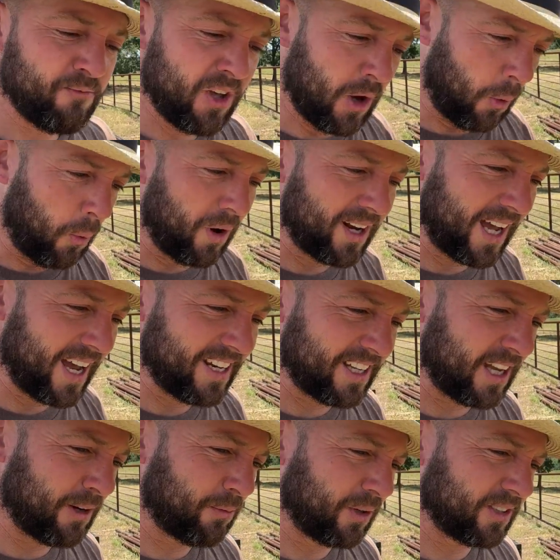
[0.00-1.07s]
what I
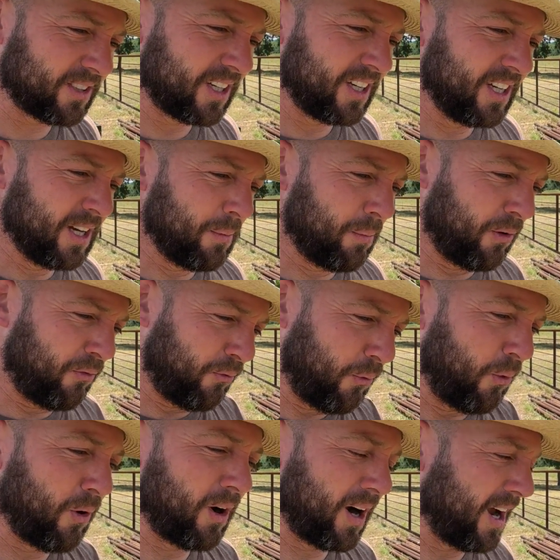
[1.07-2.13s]
did was
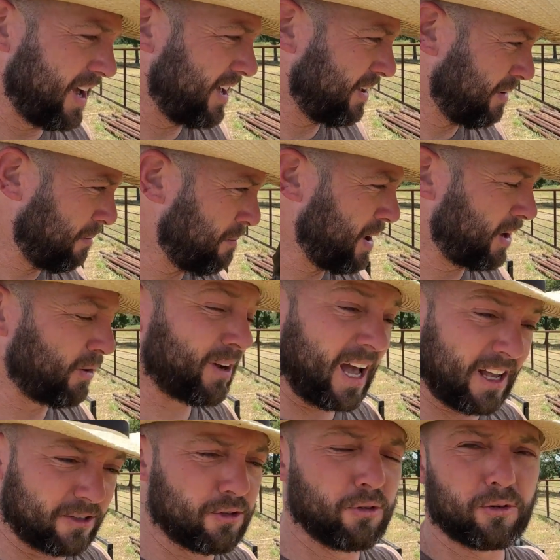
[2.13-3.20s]
before metal
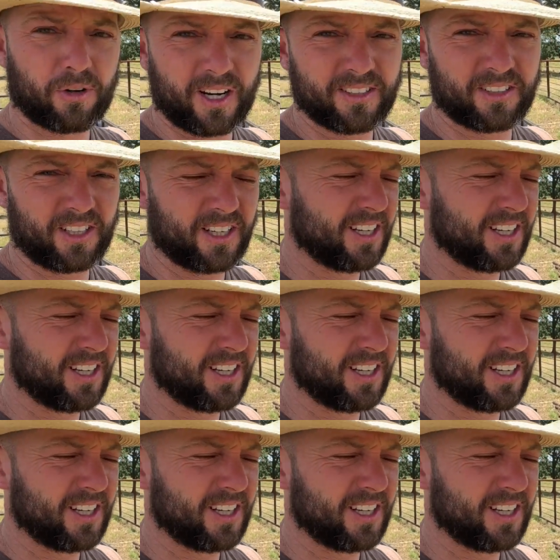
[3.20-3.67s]
got too crazy,